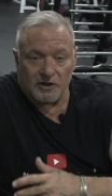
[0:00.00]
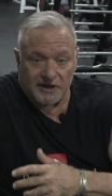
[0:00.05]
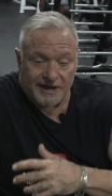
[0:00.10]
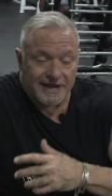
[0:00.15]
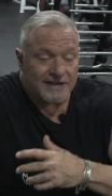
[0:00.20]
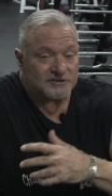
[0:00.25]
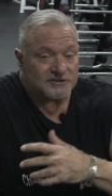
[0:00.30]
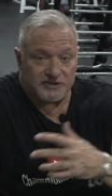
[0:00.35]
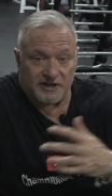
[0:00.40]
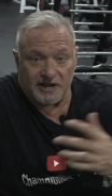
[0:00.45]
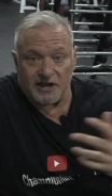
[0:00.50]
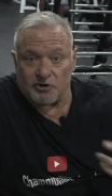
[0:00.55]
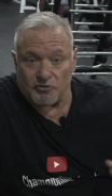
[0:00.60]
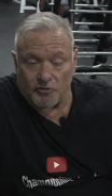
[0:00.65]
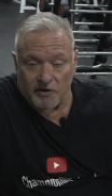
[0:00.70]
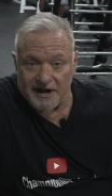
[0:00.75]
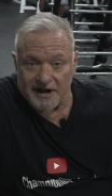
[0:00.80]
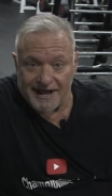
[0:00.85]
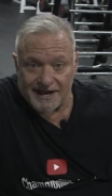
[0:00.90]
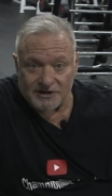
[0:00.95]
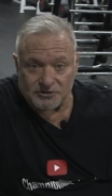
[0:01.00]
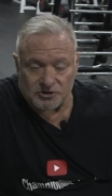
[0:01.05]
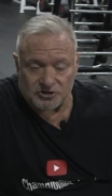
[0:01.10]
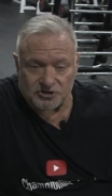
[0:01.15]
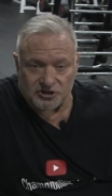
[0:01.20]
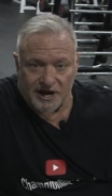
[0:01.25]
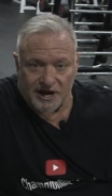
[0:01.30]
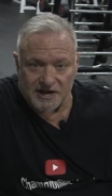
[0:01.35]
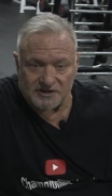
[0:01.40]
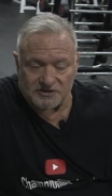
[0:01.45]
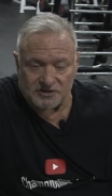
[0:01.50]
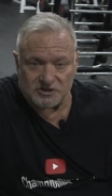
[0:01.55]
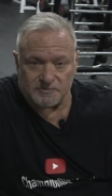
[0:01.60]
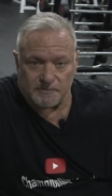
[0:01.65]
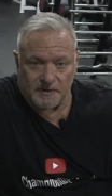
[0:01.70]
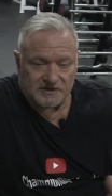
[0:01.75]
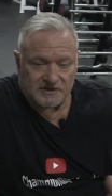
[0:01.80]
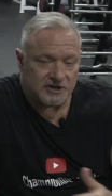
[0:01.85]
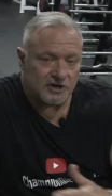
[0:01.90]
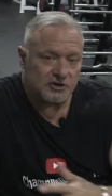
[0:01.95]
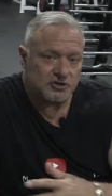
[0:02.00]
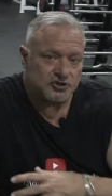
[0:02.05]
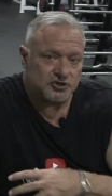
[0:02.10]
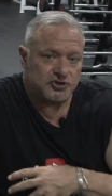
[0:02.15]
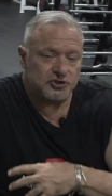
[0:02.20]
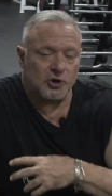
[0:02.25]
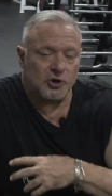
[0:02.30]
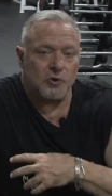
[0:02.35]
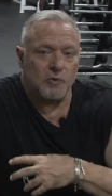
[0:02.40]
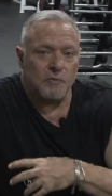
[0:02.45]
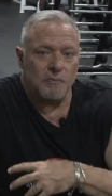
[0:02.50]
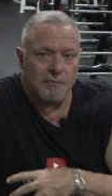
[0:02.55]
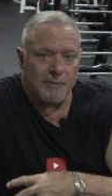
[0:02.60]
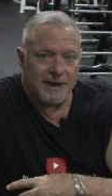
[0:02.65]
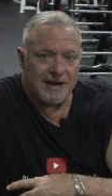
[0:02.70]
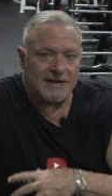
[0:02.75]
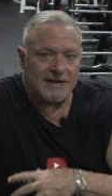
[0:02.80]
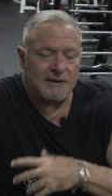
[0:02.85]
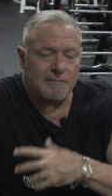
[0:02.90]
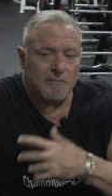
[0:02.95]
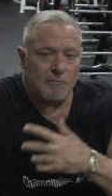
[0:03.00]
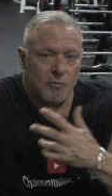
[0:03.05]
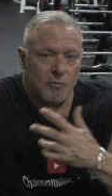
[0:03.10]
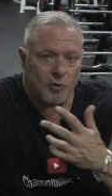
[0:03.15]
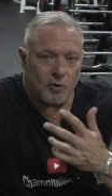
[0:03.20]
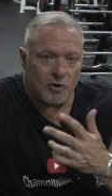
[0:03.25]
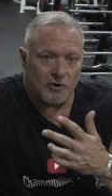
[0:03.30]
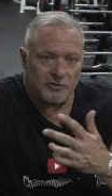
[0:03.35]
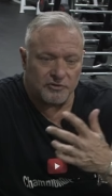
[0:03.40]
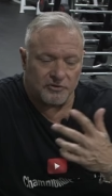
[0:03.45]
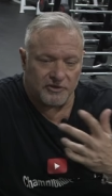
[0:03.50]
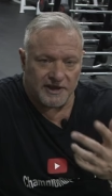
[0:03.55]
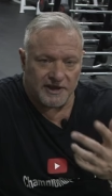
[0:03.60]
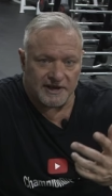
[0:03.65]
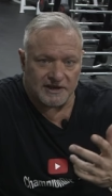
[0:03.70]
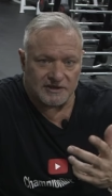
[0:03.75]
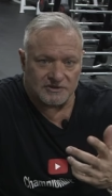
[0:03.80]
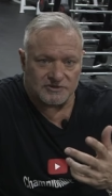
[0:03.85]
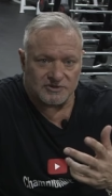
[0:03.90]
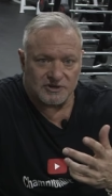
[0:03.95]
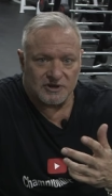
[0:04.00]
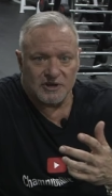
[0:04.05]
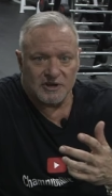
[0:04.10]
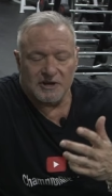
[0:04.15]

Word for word: Yes, they're great exercises, but there's so many more things